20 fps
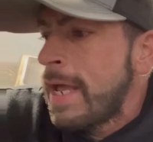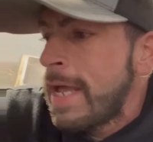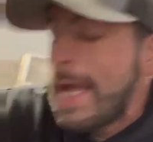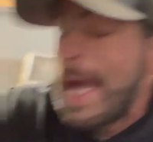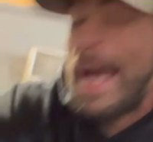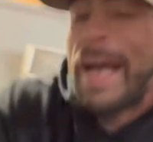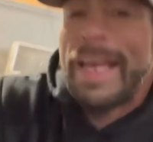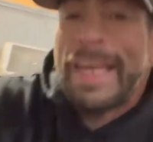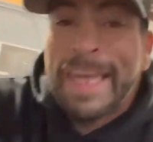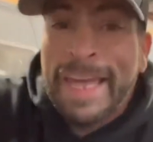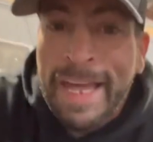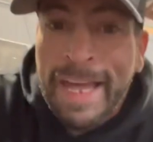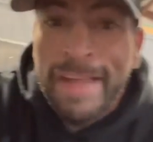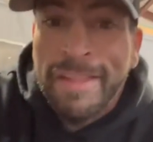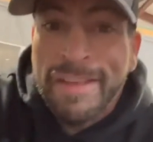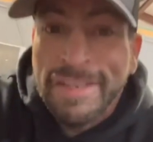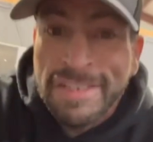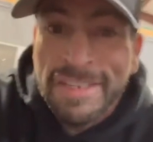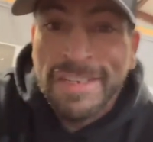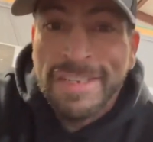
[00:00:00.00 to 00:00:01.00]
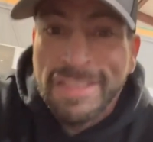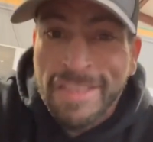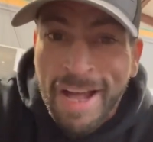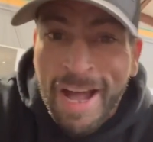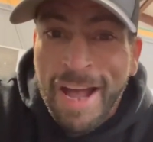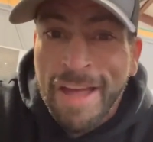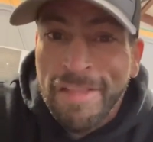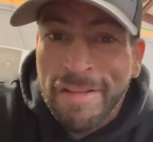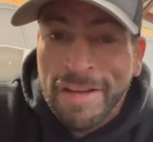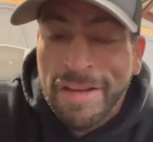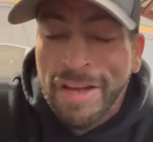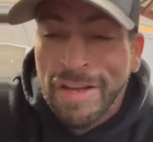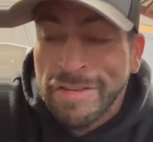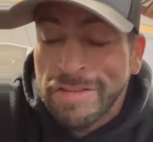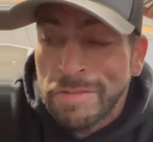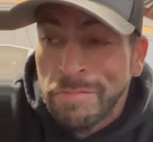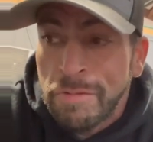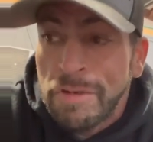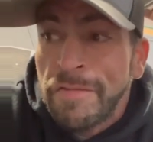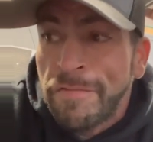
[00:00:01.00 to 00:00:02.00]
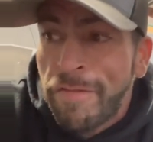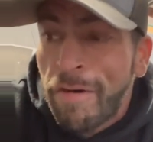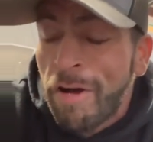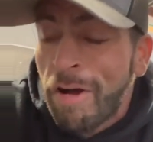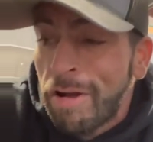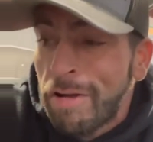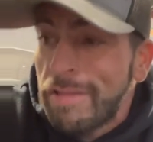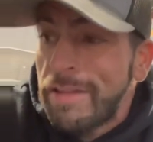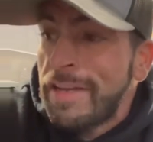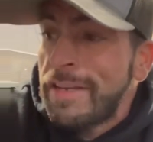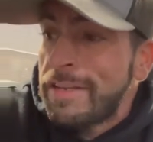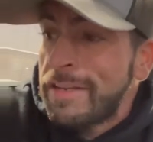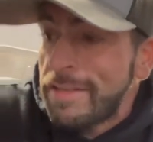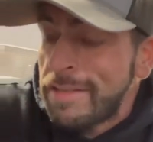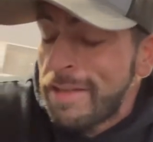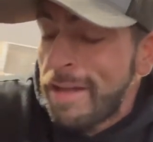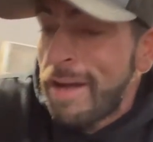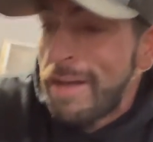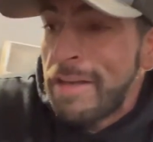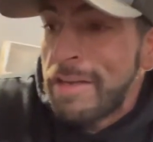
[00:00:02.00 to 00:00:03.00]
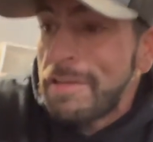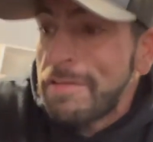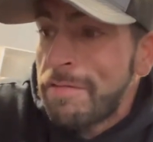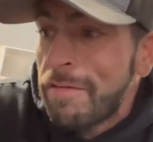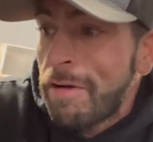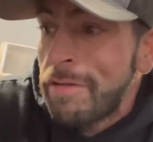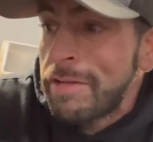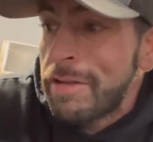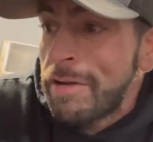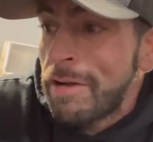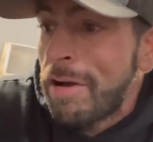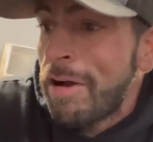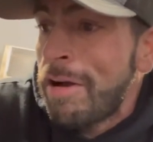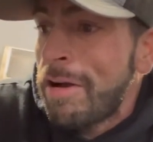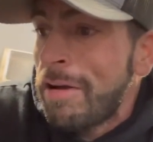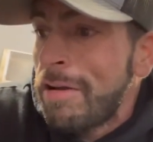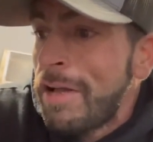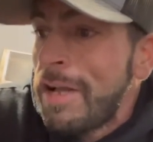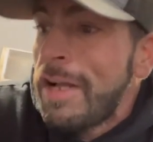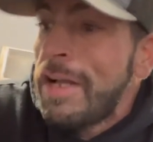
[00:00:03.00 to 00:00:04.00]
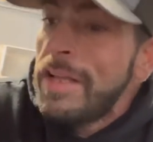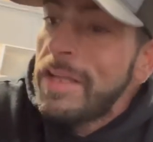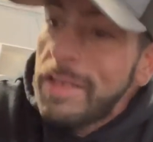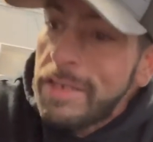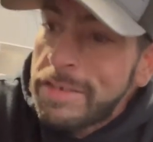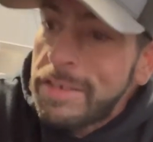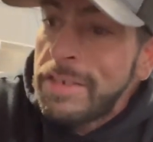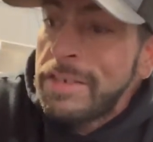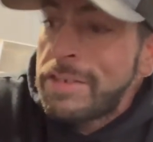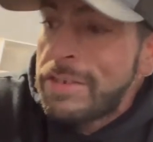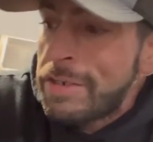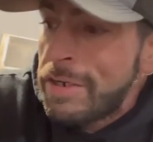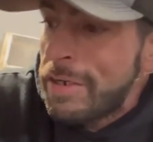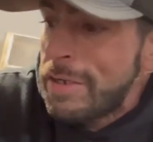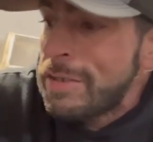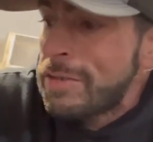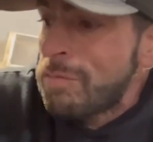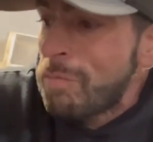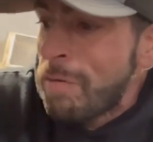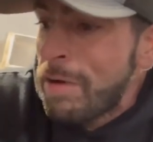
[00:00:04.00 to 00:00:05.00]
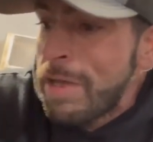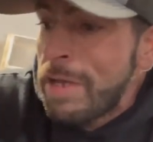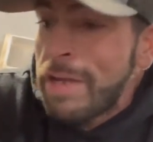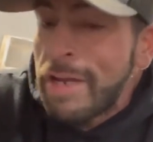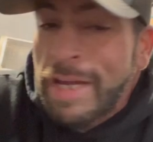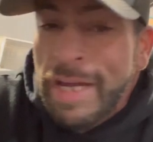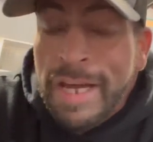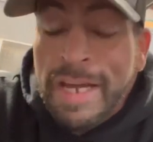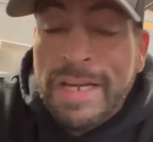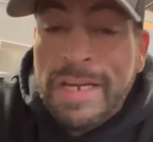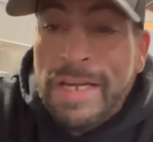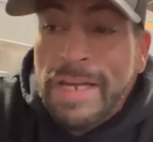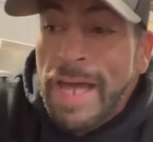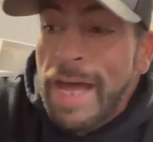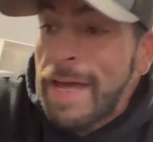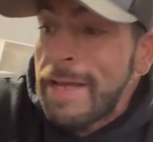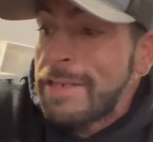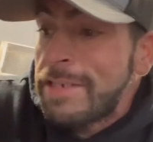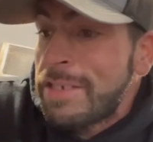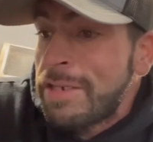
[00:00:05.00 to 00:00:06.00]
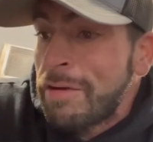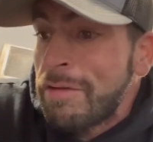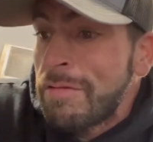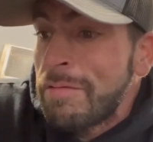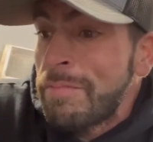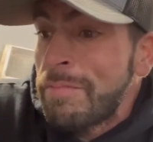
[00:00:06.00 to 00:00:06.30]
Again, this is not the customer's fault. This is not his fault at all. This is just what you get at certain